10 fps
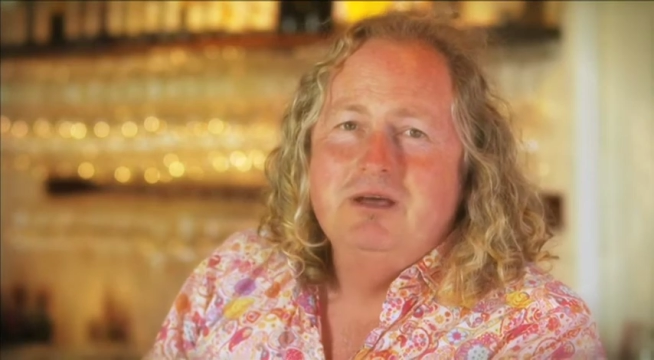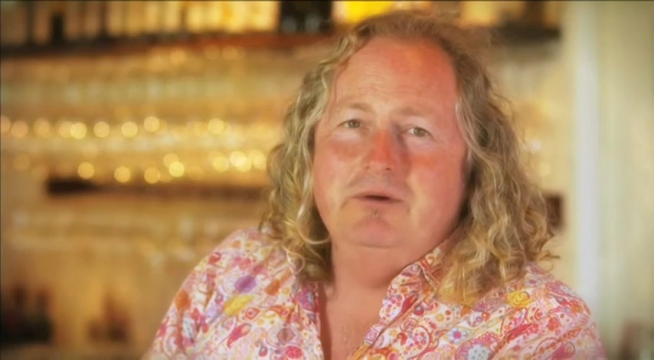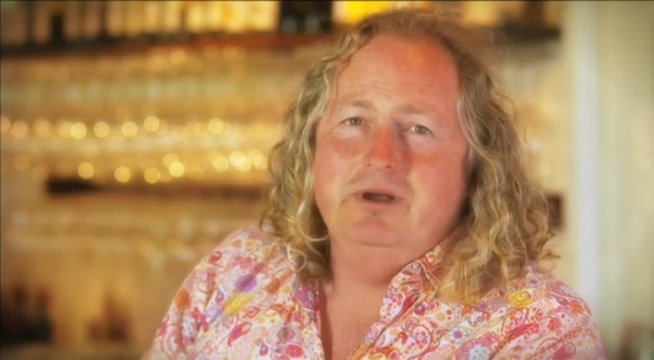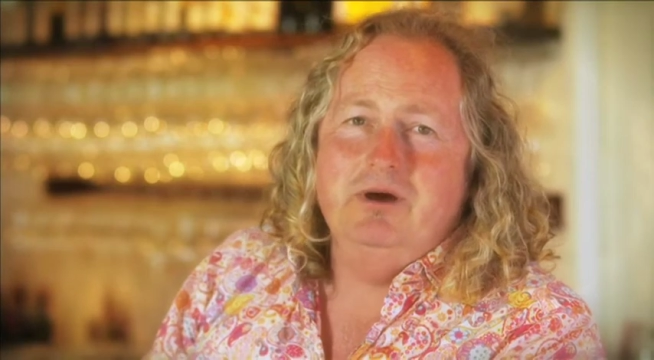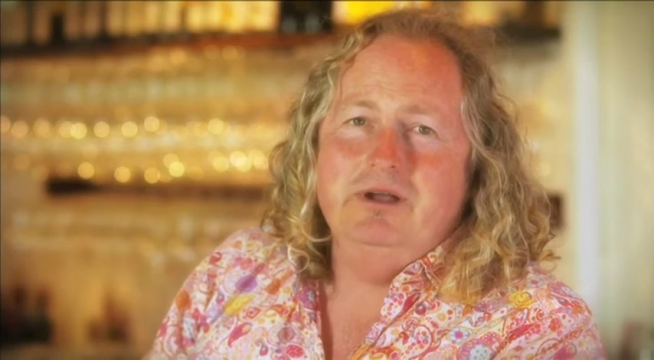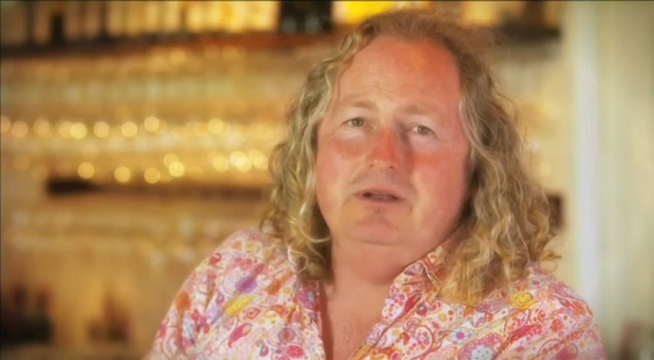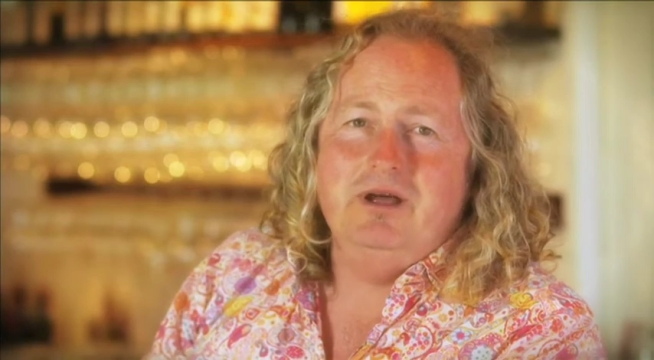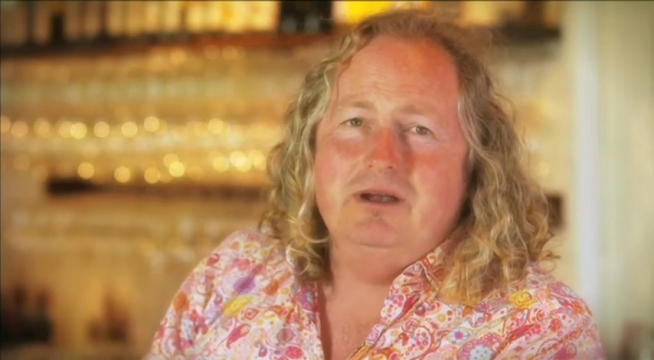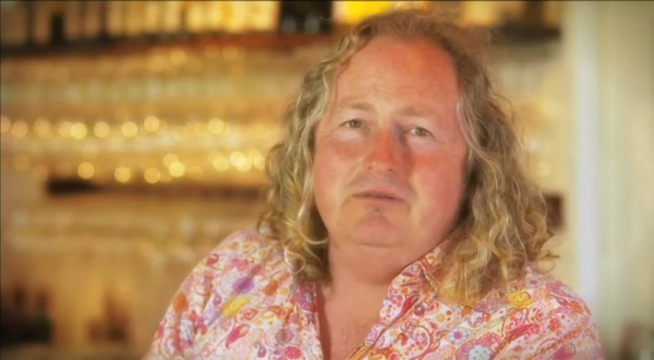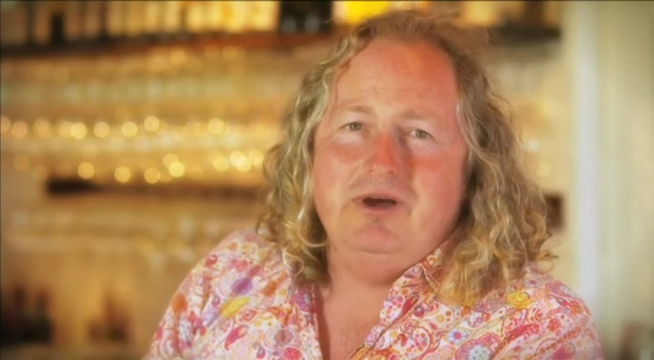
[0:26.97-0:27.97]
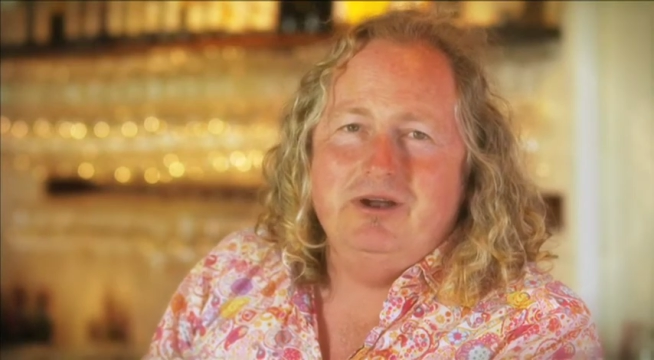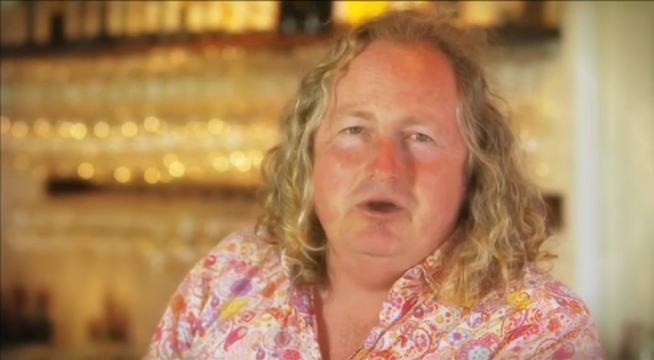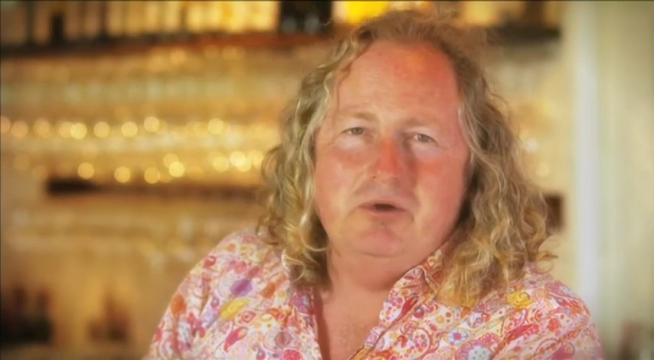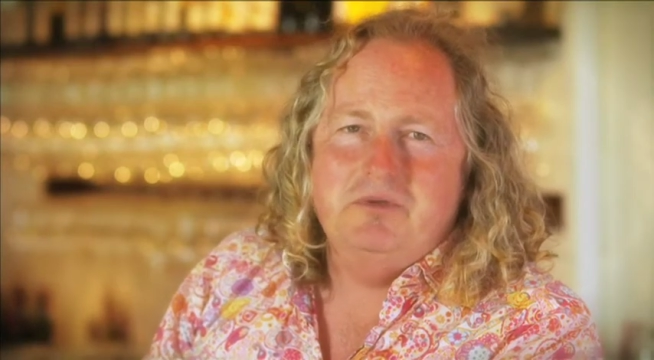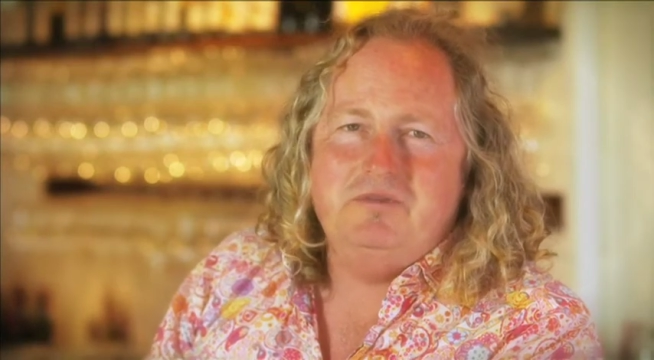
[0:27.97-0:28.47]
We're not into undervine
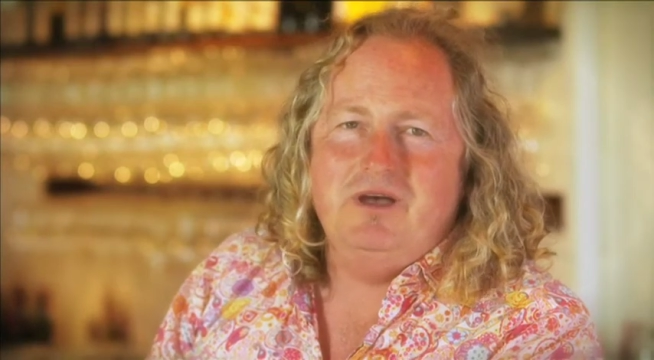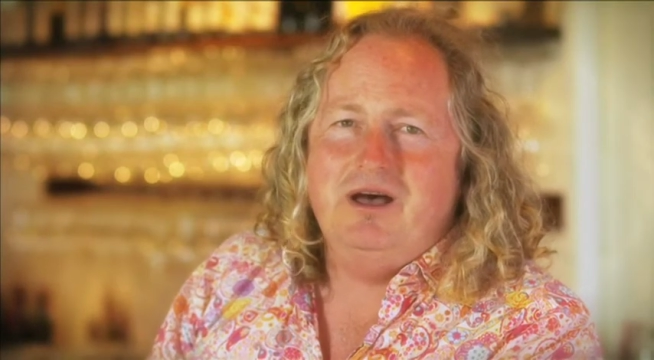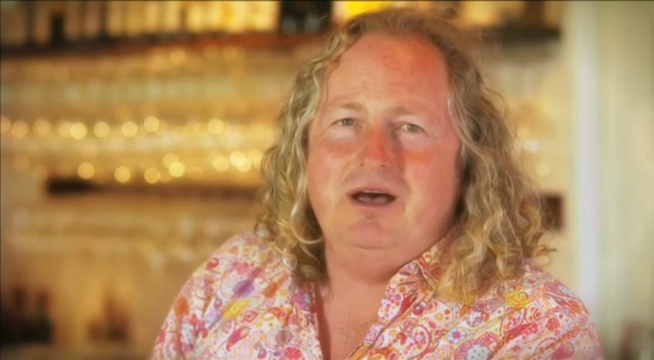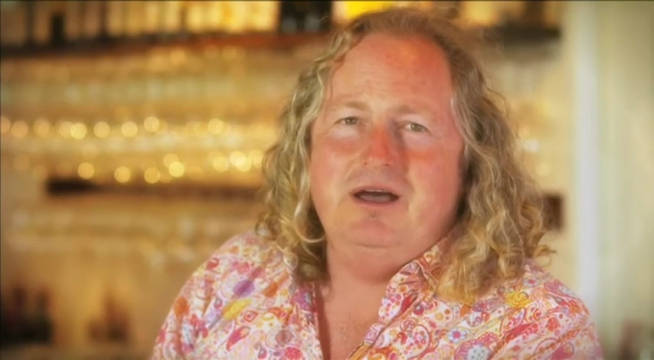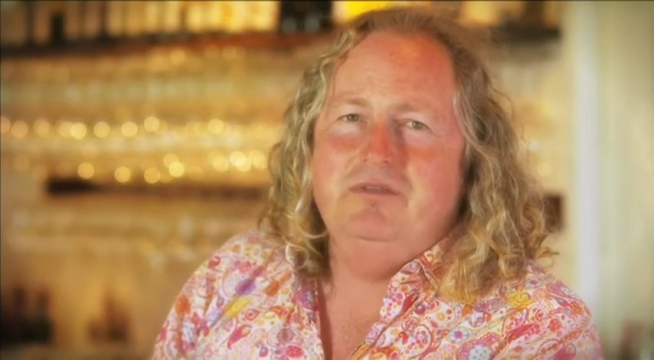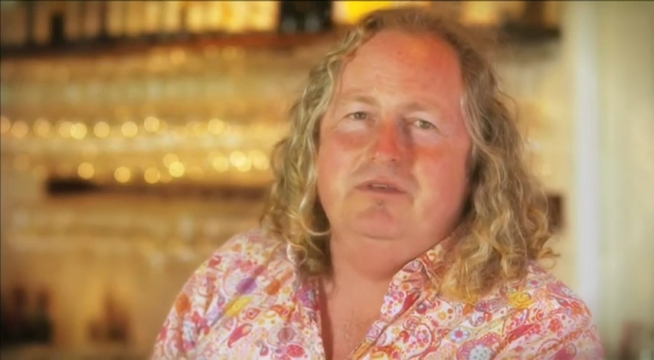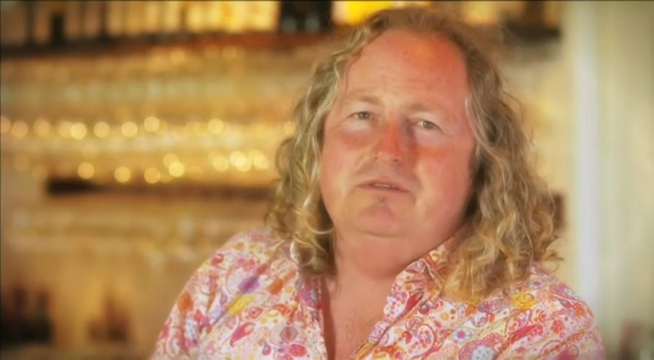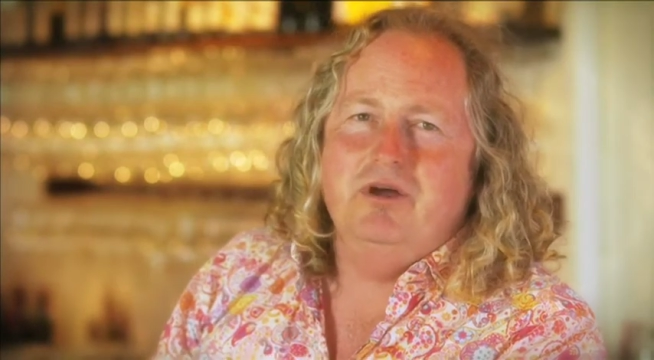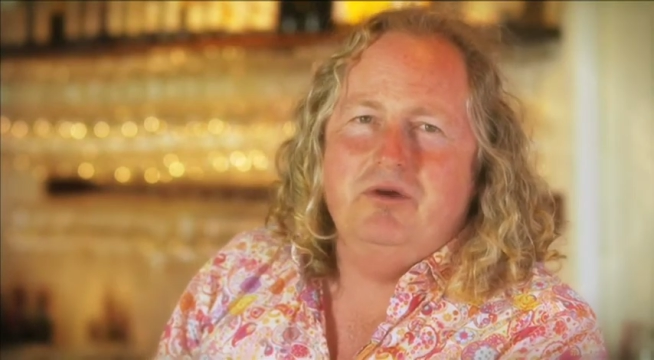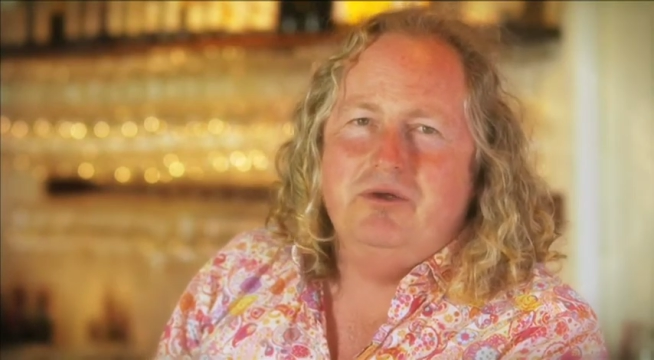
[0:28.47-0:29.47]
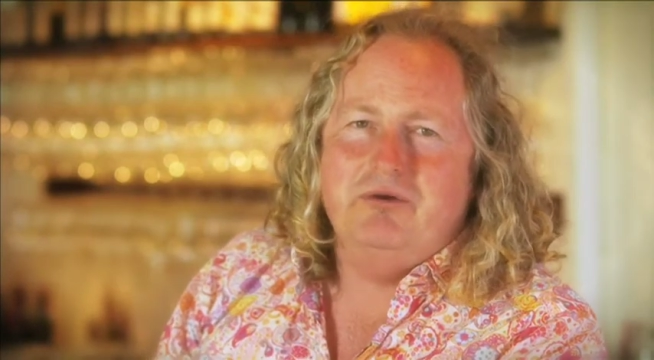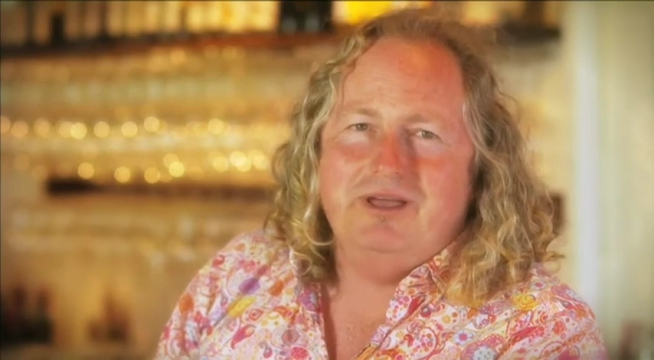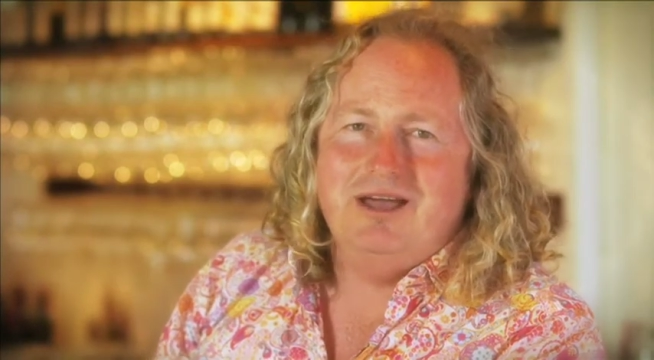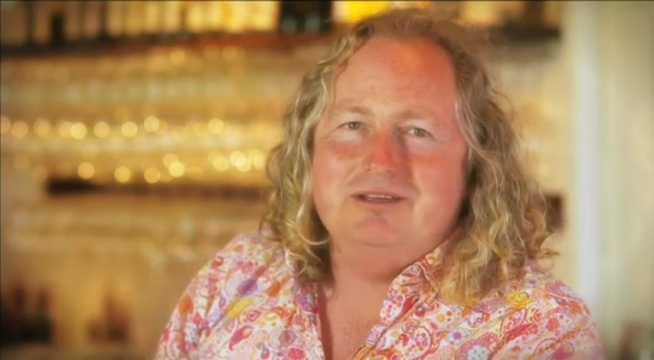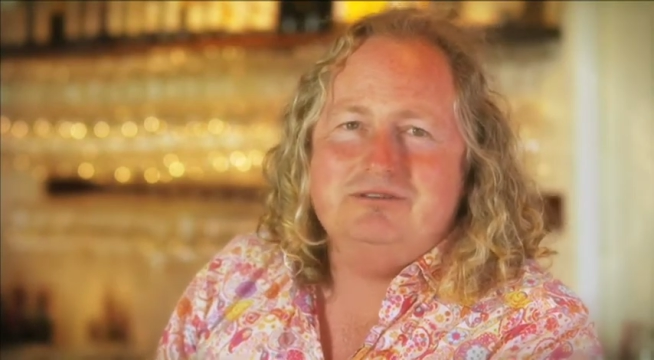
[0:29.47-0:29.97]
herbicide. There's no
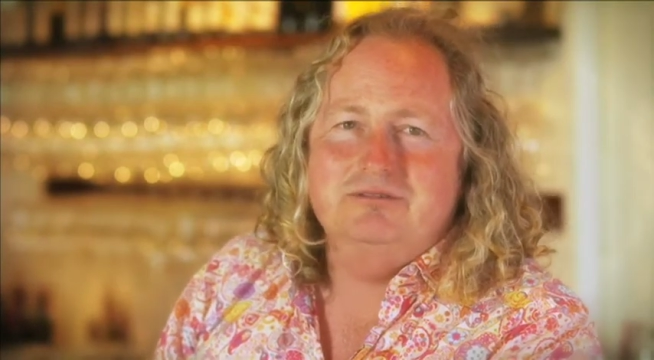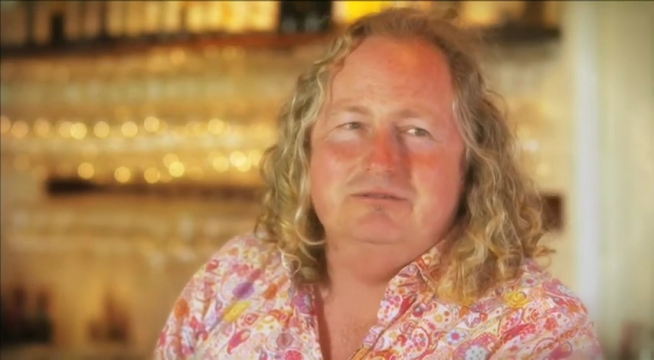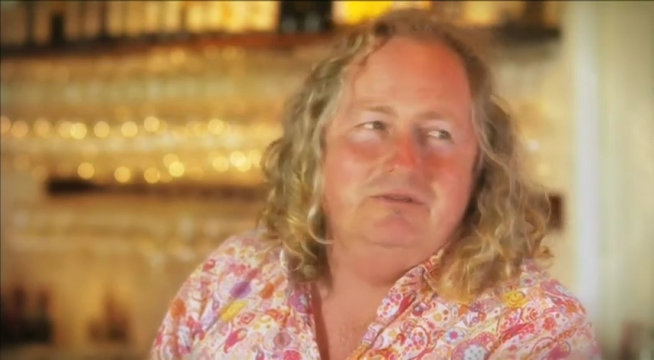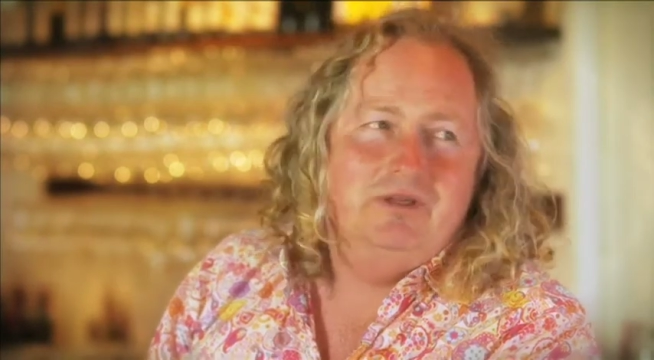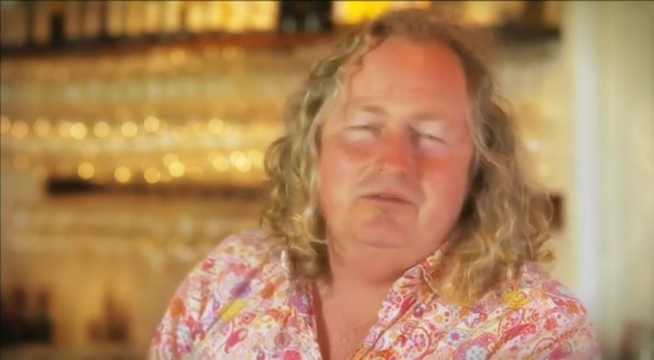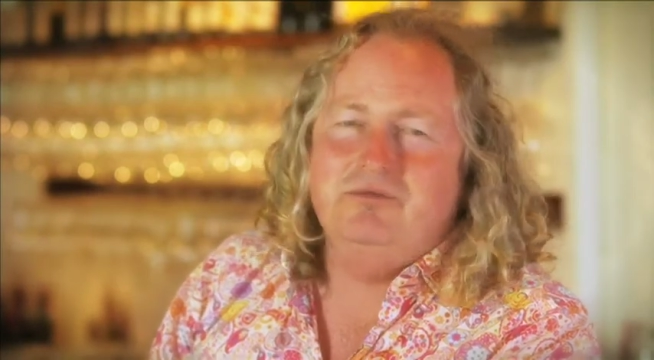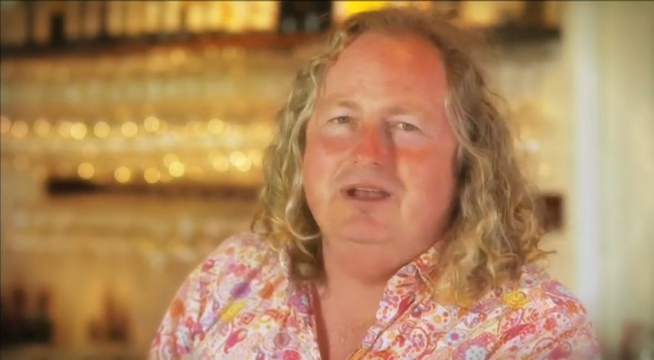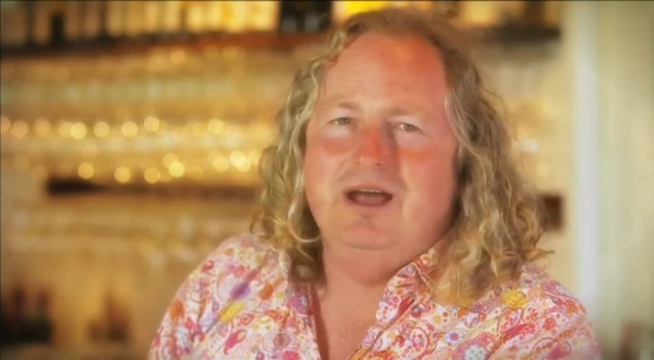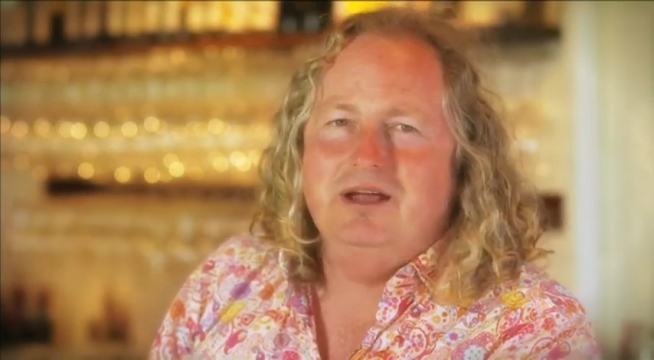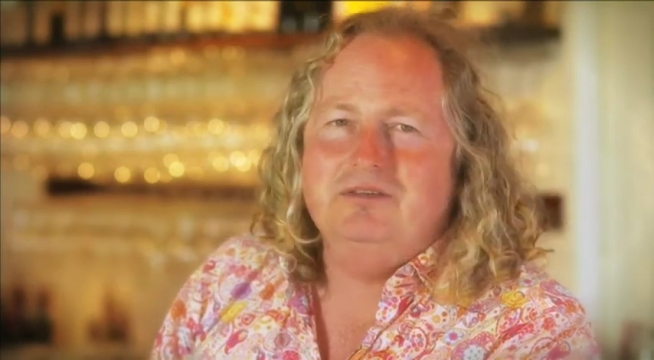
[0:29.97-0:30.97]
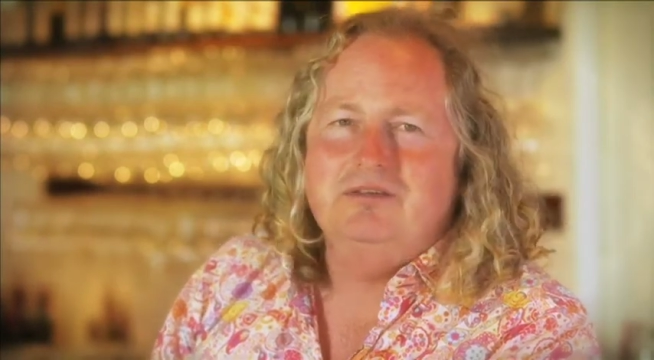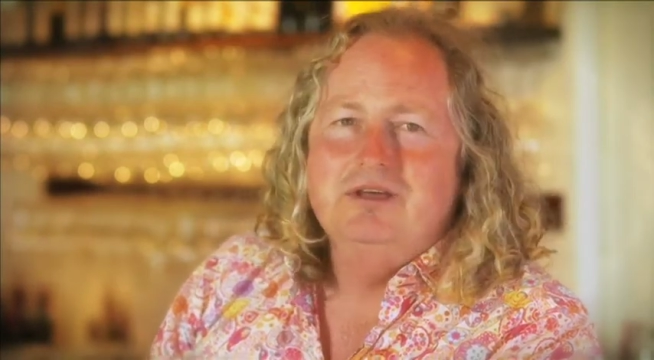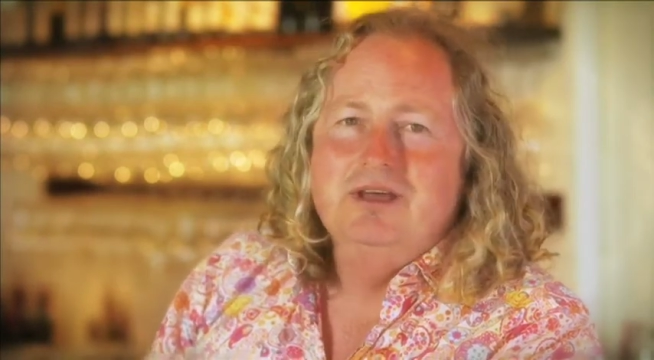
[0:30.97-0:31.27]
irrigation in these vineyards.